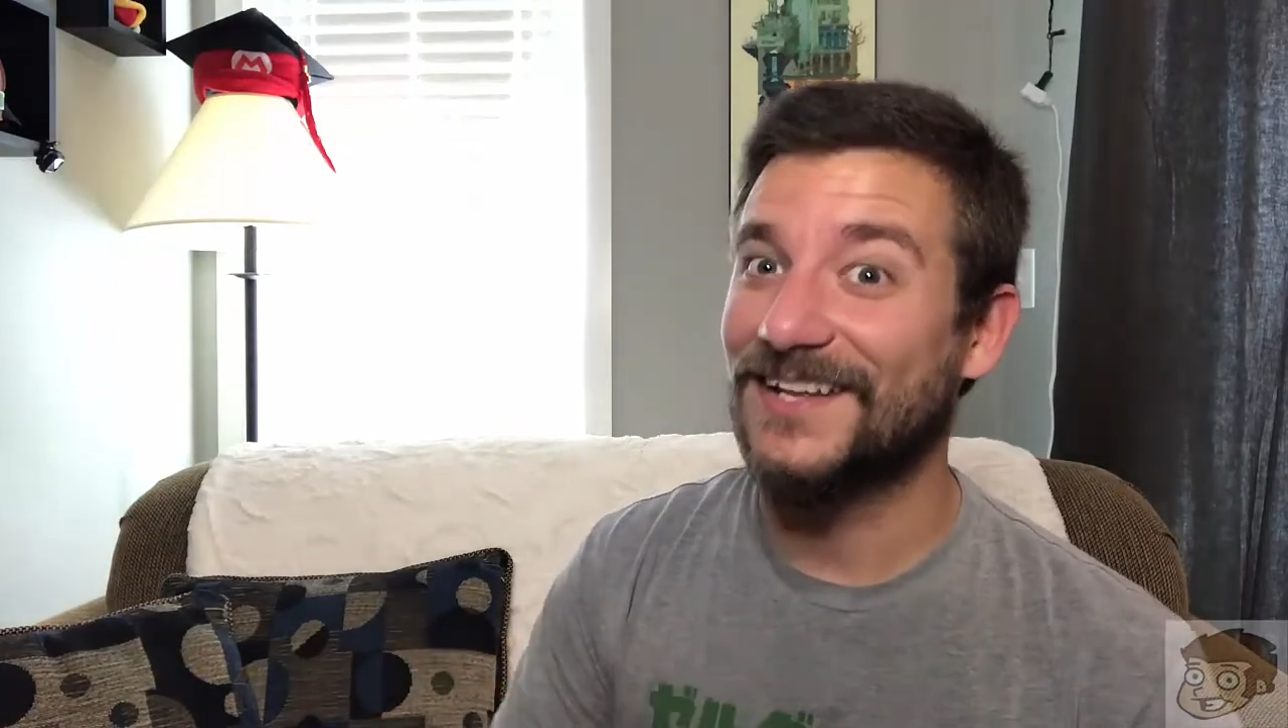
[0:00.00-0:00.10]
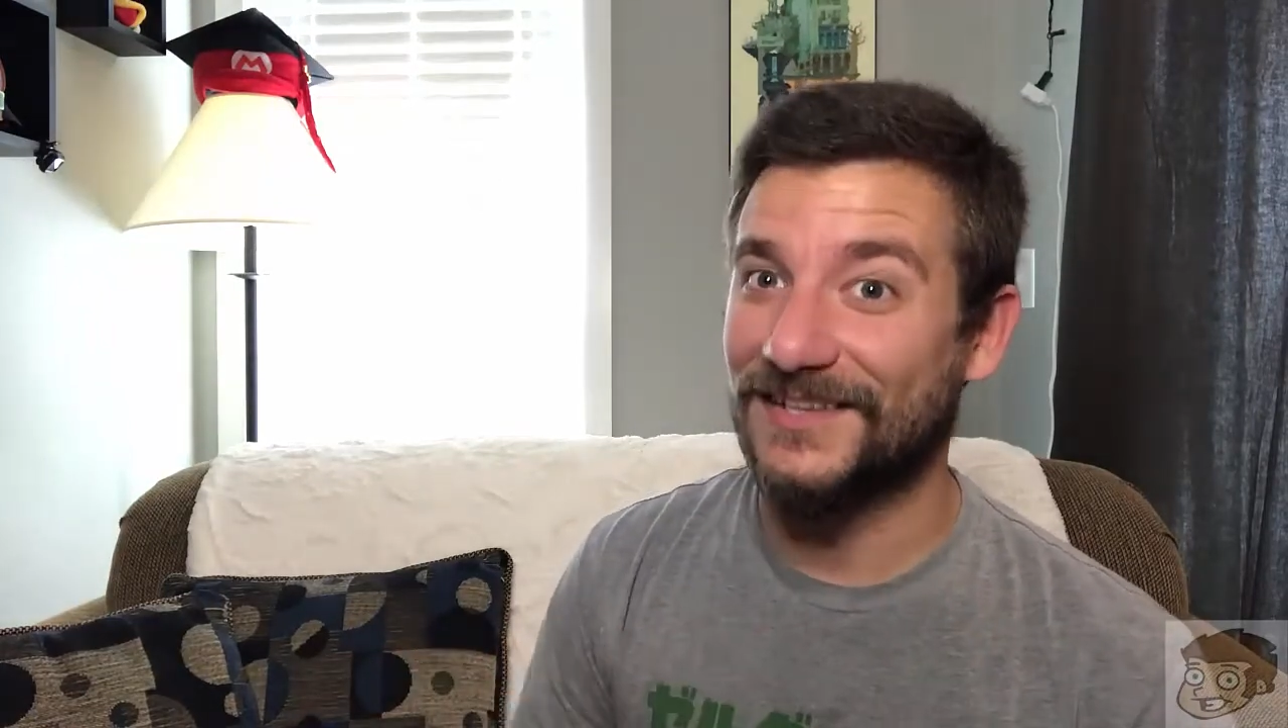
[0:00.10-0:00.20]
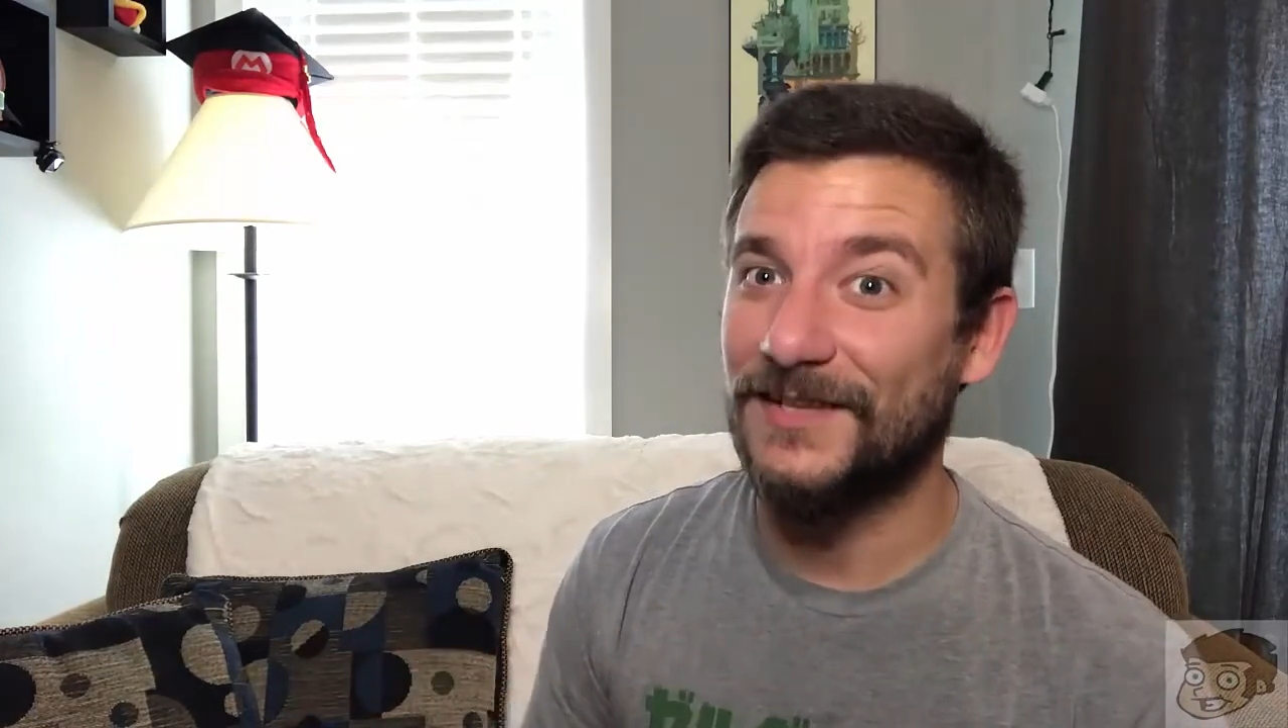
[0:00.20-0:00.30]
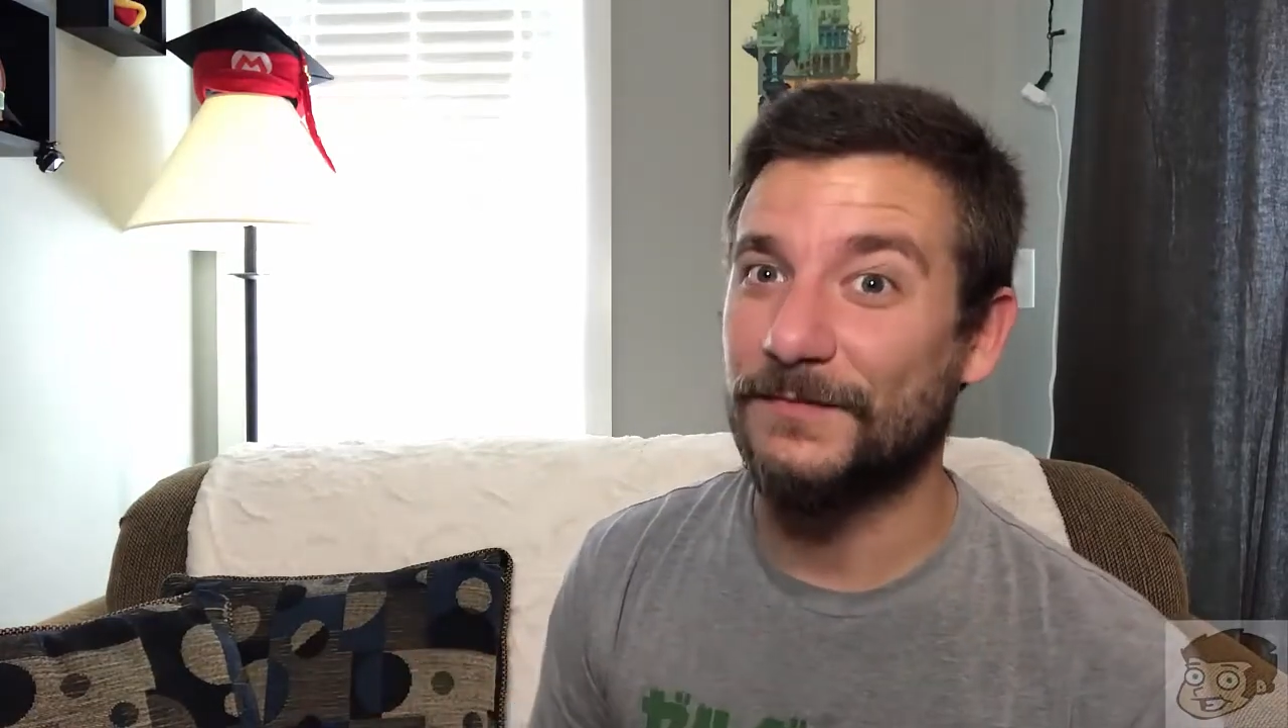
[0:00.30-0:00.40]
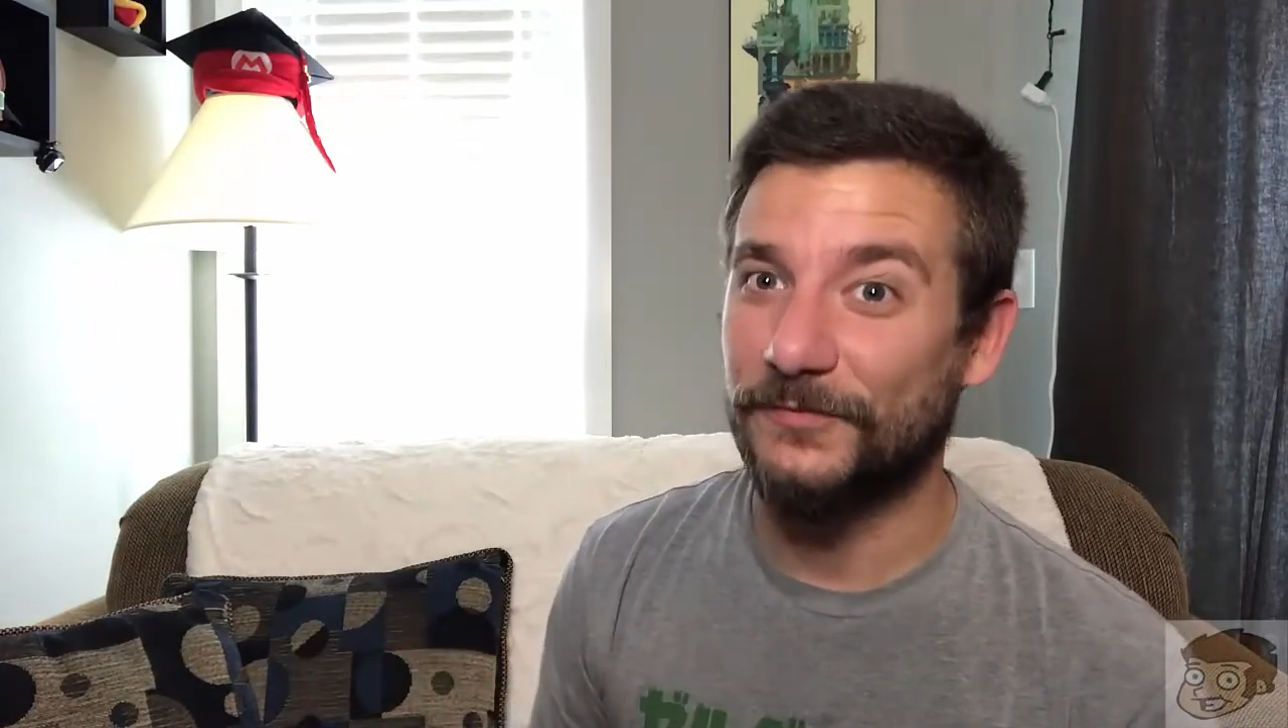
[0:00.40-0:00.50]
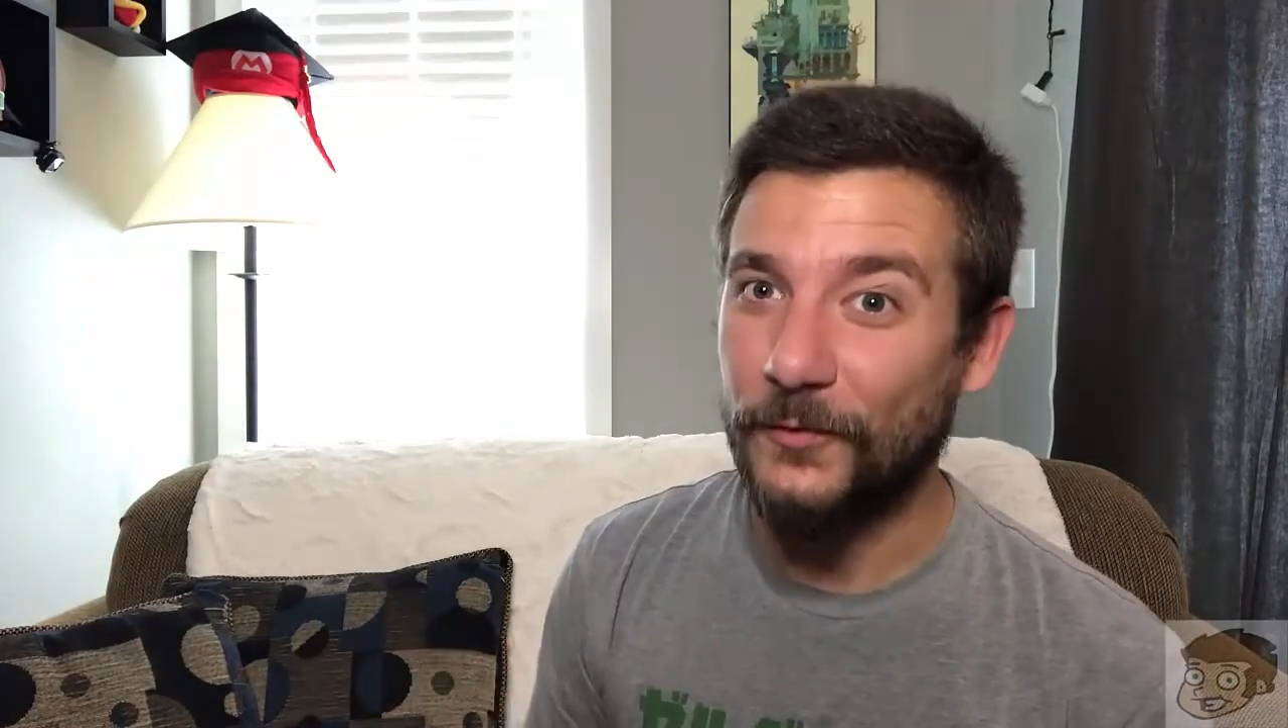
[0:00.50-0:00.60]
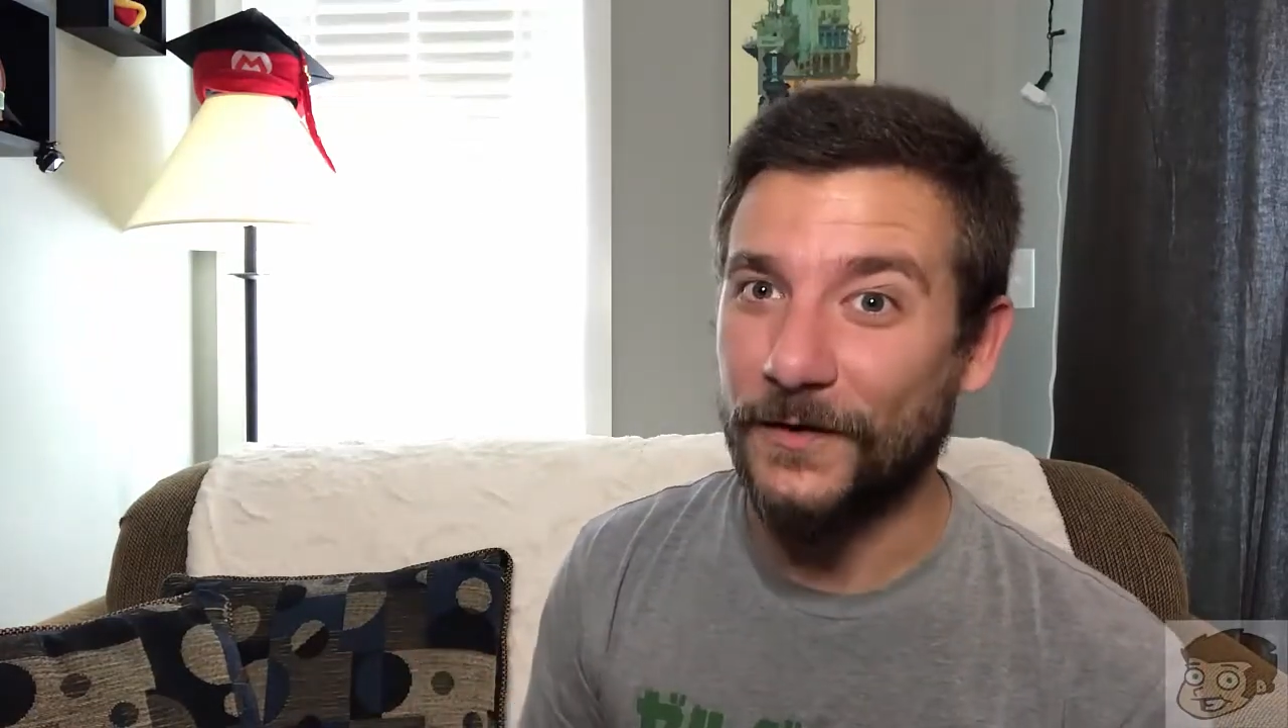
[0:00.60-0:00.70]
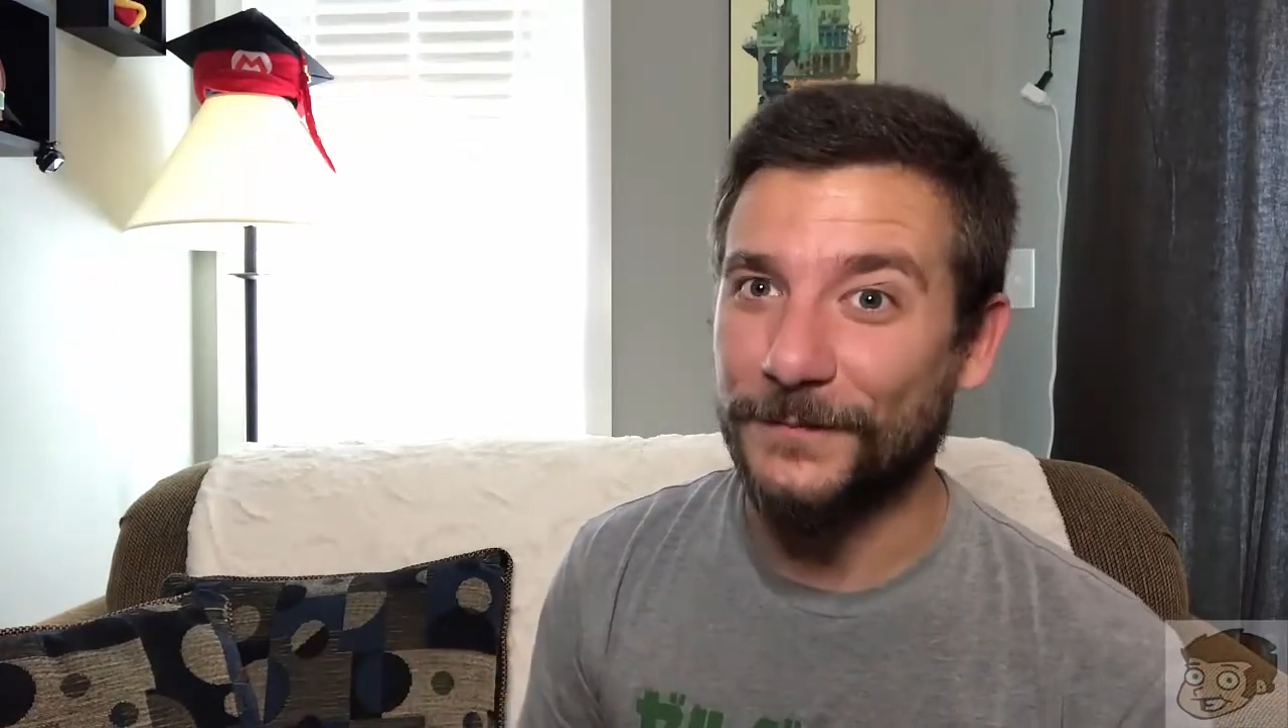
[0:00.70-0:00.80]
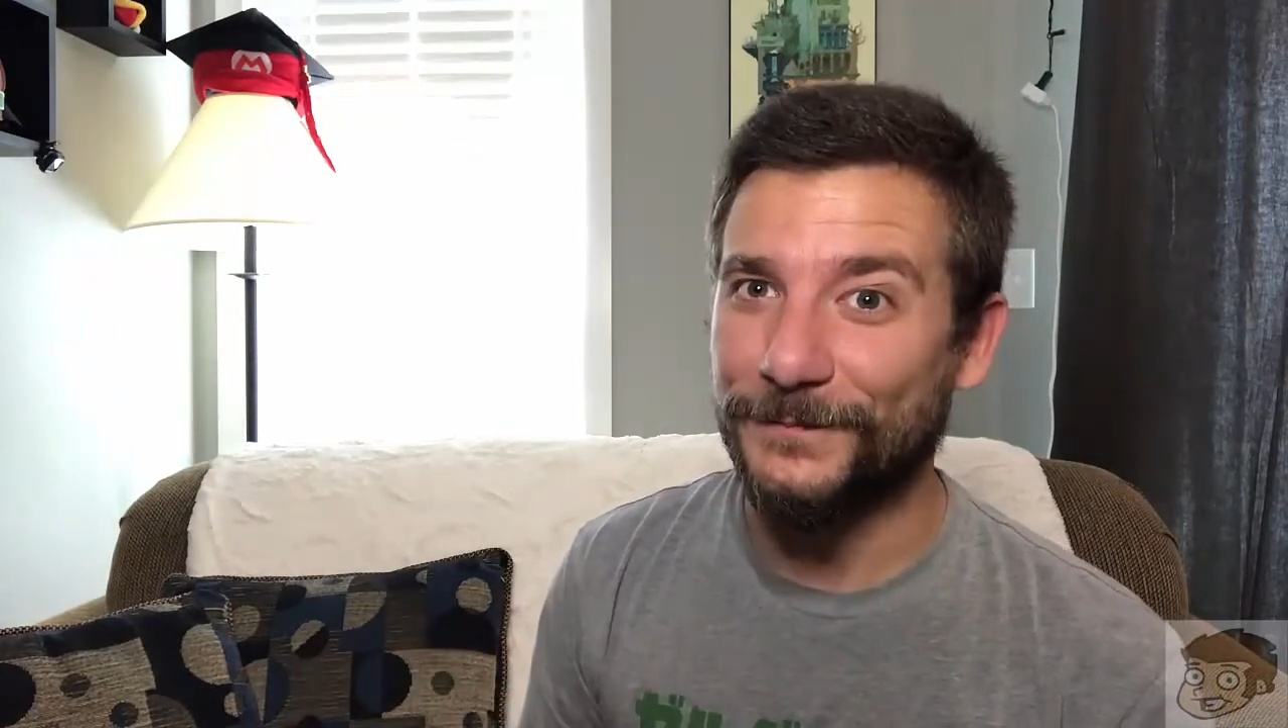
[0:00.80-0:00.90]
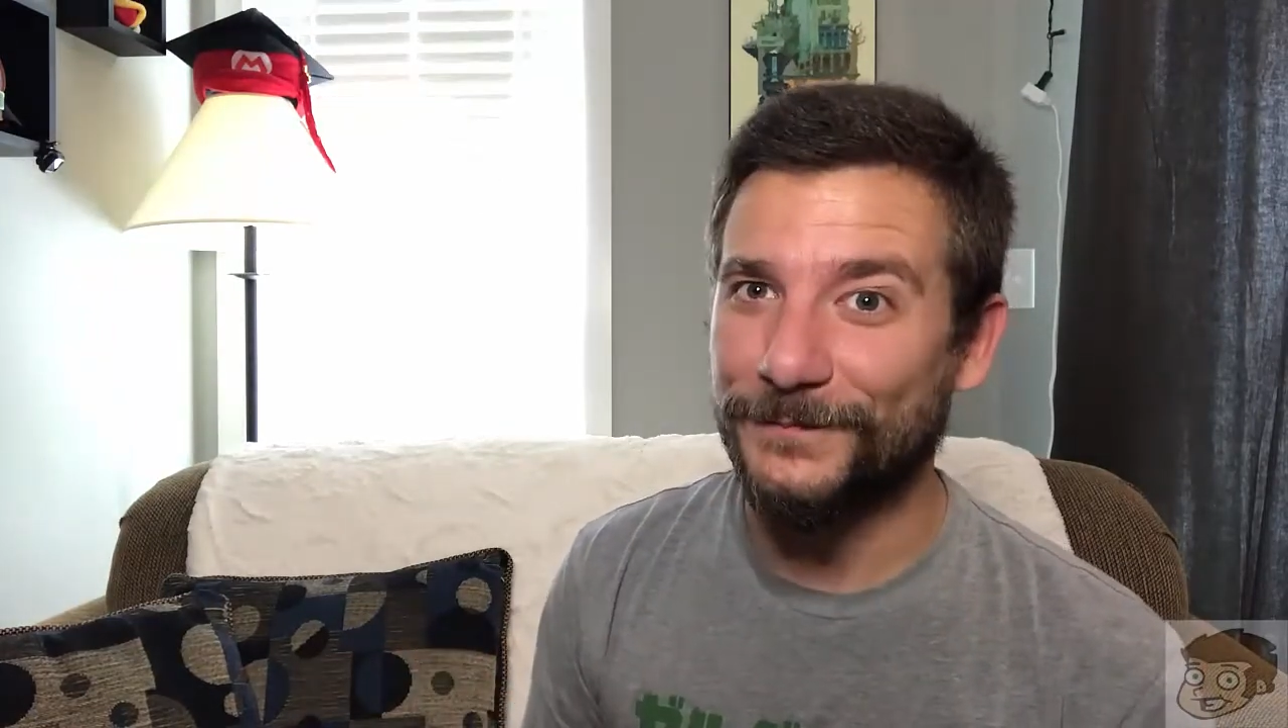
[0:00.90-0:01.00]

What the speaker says: kind of thing before.